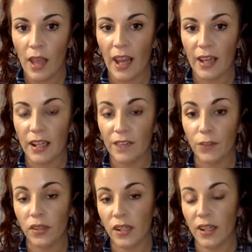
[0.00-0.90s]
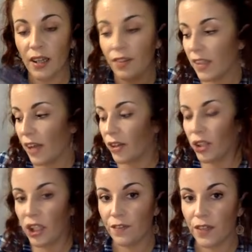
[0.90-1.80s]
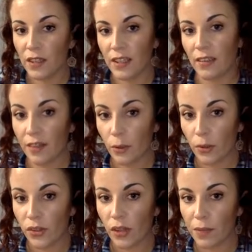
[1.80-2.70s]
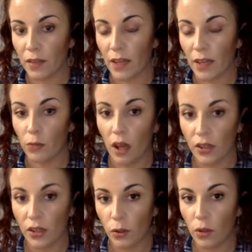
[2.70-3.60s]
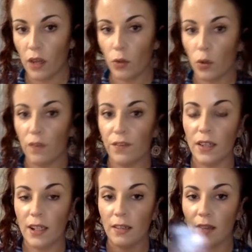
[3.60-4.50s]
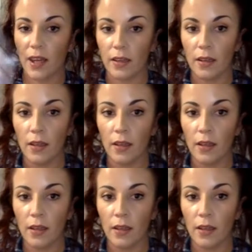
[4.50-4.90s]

And if you stick in this energy of feeling like there was something that you lost out on, or feeling like,